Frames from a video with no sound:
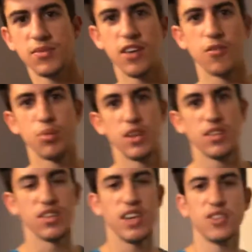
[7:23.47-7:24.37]
gave a
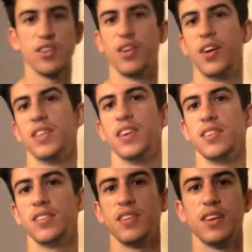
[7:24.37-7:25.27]
presentation on
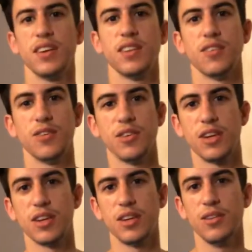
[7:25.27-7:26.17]
this, and so you
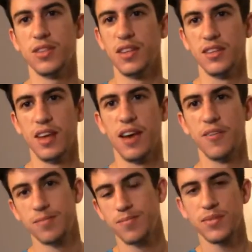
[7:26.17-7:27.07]
can use this now.
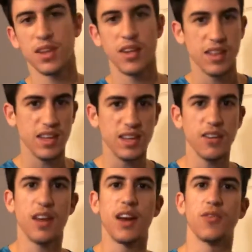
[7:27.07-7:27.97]
Thank
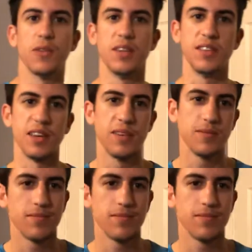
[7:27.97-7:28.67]
you guys for listening.